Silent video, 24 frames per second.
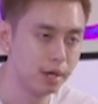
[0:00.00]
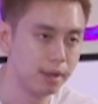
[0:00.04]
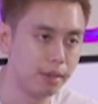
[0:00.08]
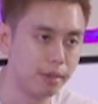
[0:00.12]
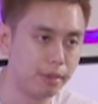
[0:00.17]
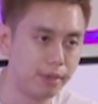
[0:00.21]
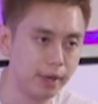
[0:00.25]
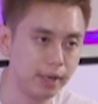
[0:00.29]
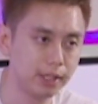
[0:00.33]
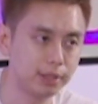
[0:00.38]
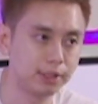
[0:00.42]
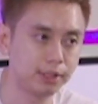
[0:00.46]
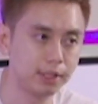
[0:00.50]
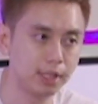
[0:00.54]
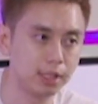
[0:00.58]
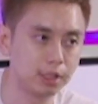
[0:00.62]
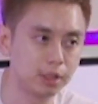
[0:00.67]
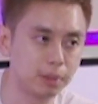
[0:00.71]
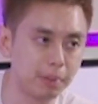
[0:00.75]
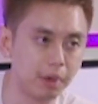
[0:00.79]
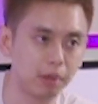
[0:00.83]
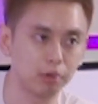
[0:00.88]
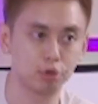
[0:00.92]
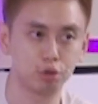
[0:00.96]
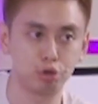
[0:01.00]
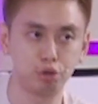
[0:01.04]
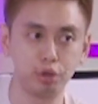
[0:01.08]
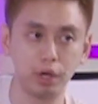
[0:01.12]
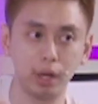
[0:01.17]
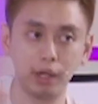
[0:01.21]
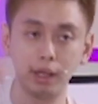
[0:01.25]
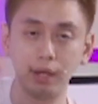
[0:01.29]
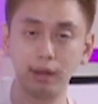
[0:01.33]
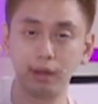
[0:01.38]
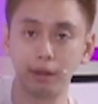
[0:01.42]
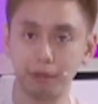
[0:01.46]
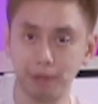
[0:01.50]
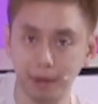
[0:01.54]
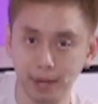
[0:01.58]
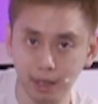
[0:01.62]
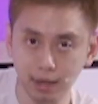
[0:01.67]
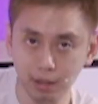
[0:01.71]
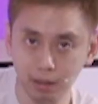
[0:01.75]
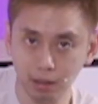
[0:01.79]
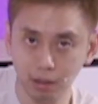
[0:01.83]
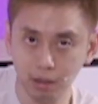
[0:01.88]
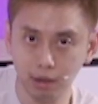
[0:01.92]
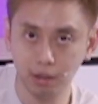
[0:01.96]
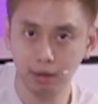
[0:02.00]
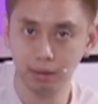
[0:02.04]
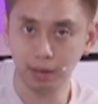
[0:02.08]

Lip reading: This is about creating the thing